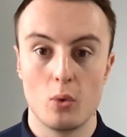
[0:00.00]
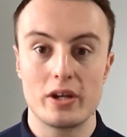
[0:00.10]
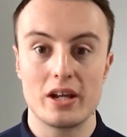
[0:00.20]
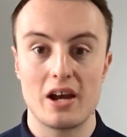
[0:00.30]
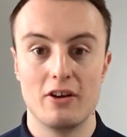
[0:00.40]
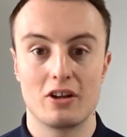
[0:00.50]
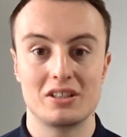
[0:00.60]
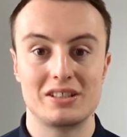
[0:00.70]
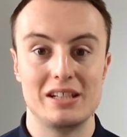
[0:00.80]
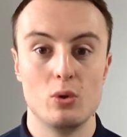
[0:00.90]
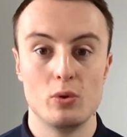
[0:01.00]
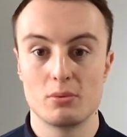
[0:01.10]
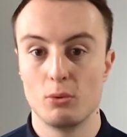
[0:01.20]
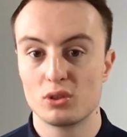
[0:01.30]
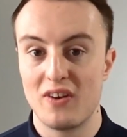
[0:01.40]
we can have a look to see who is
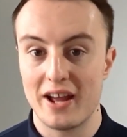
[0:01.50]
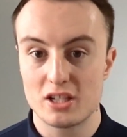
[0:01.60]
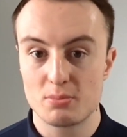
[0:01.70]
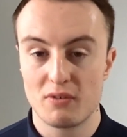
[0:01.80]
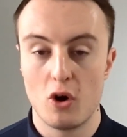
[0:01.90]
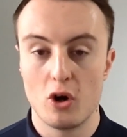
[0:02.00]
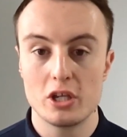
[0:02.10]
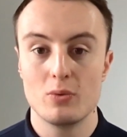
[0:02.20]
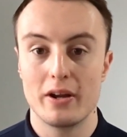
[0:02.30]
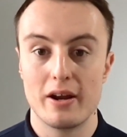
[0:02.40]
the most flexible for you and